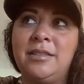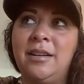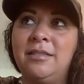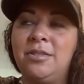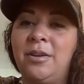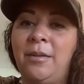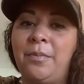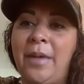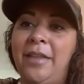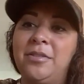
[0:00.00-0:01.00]
year,
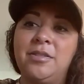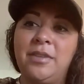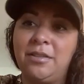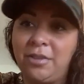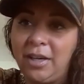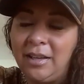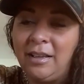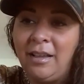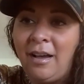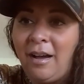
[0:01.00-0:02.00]
to Matthews V3.
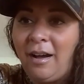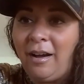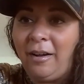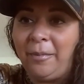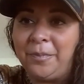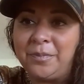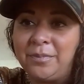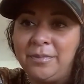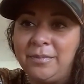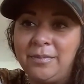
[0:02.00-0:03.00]

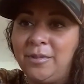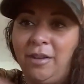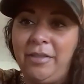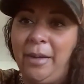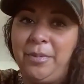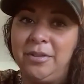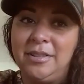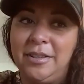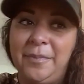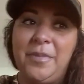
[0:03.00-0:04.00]
Love that bow
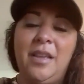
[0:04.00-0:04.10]
too.